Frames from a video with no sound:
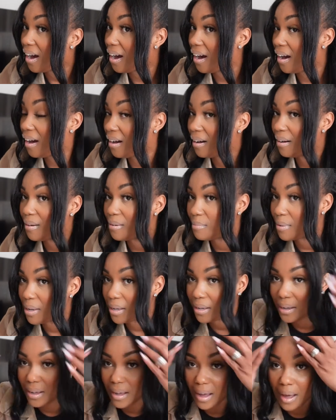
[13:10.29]
I
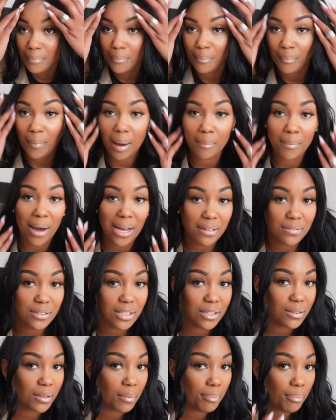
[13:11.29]
might have
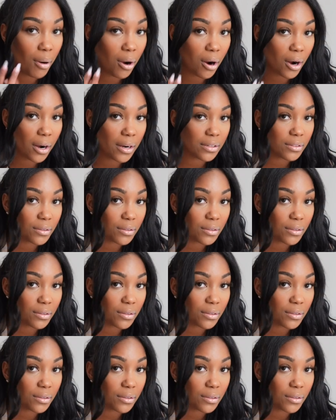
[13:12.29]
did the part